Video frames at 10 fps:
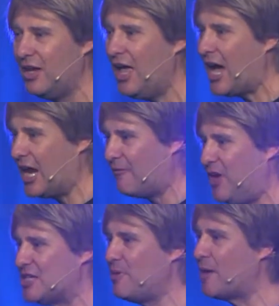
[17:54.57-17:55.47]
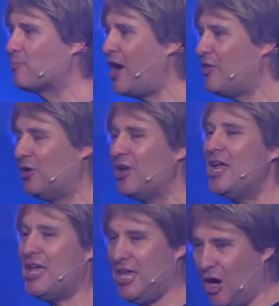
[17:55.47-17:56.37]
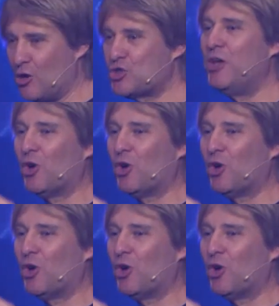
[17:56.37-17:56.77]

And if he's my brother, he owes me a